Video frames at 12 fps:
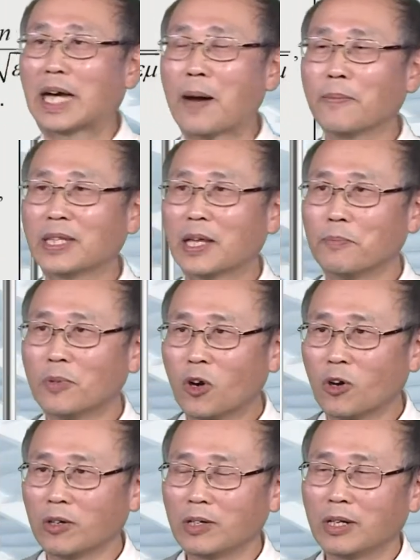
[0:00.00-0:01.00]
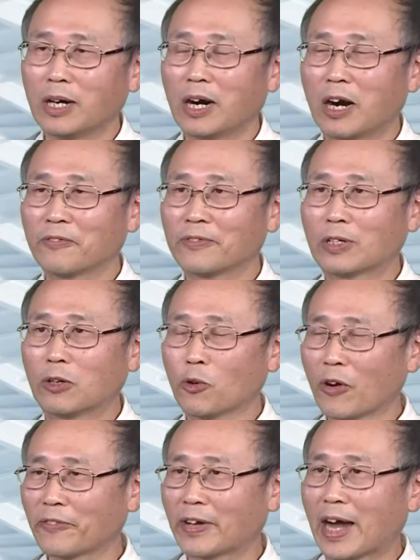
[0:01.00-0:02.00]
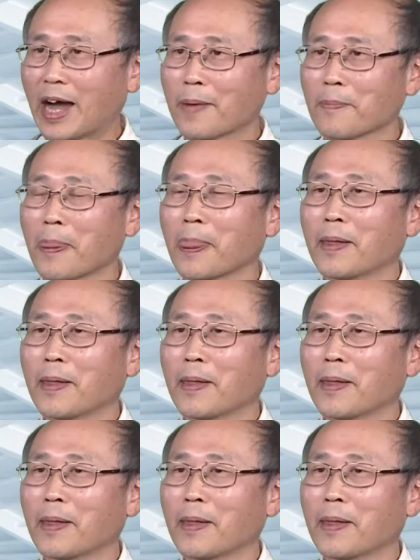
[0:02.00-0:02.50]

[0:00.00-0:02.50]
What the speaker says: dominant mode of a waveguide.